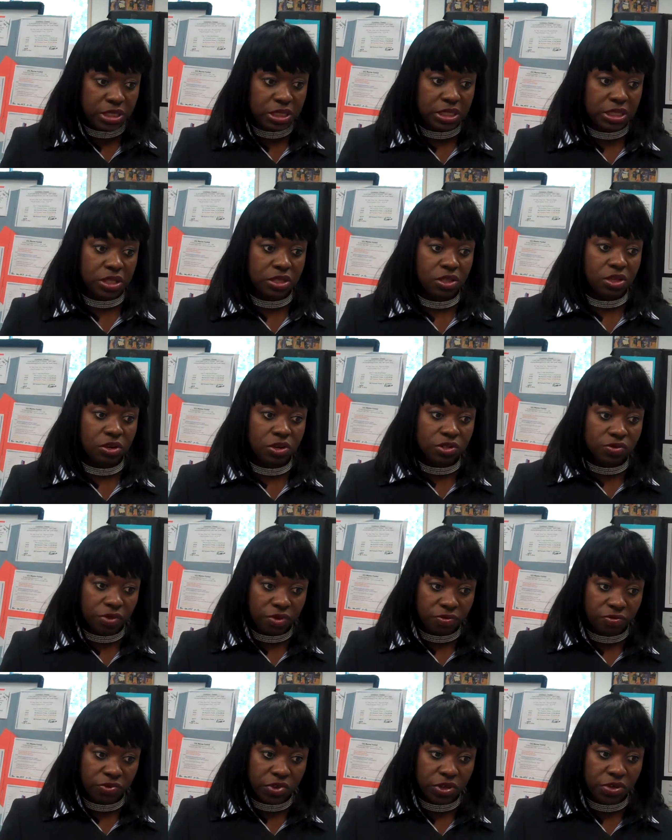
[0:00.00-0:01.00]
did those
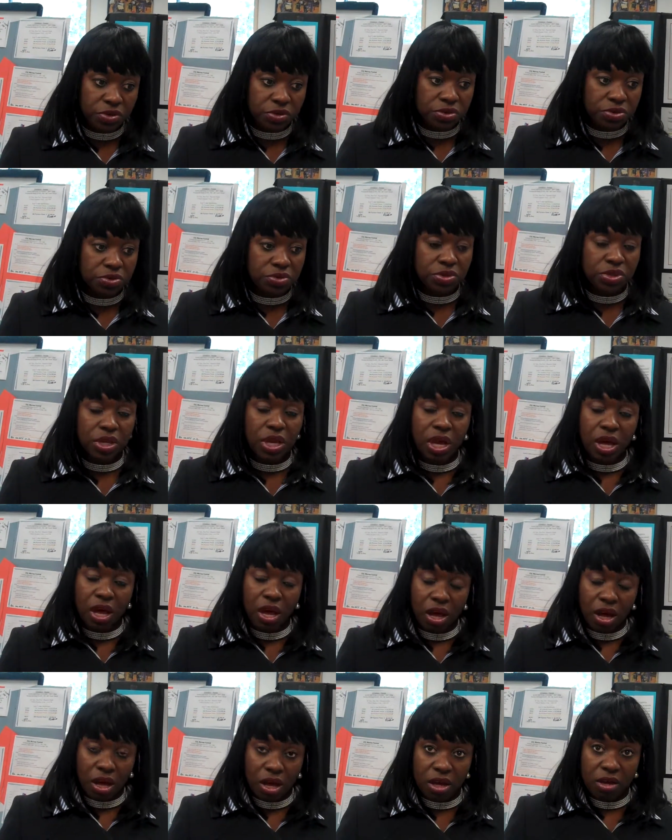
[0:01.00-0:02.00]
reviews
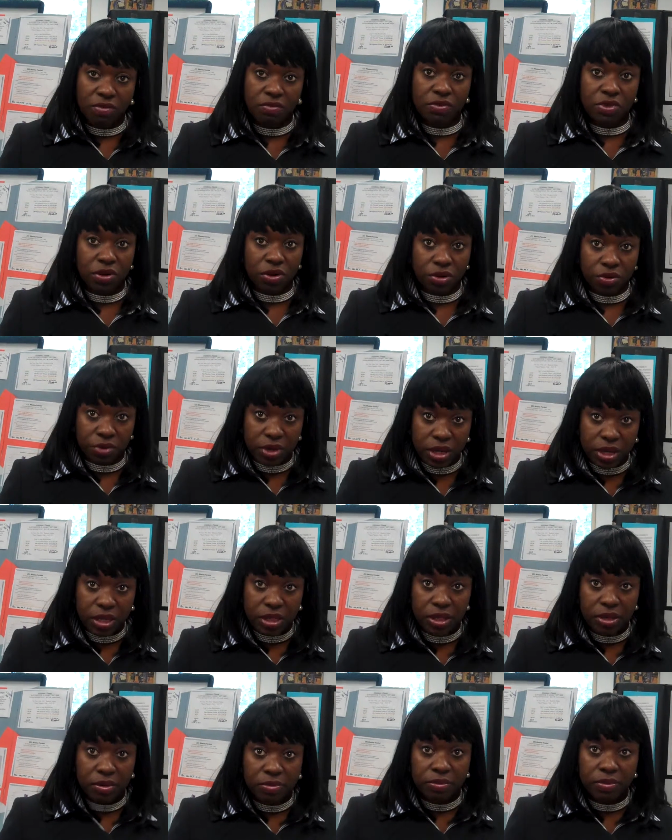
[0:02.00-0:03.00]
of the
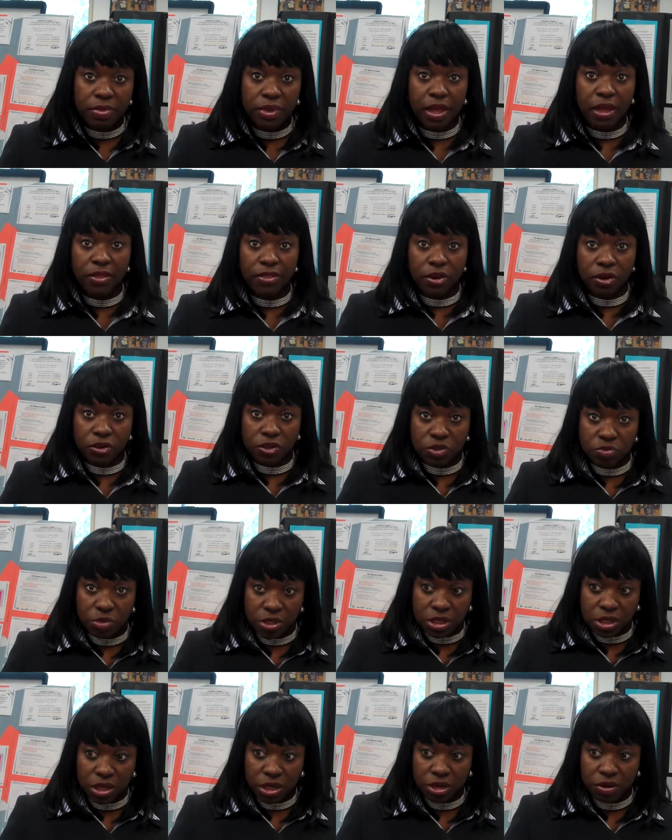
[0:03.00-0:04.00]
curriculum and those
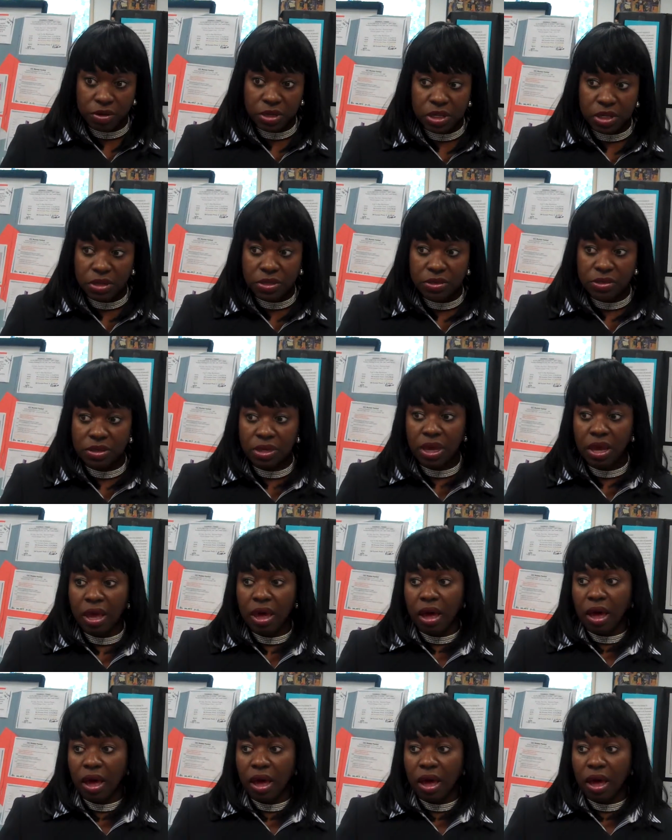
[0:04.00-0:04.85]
materials,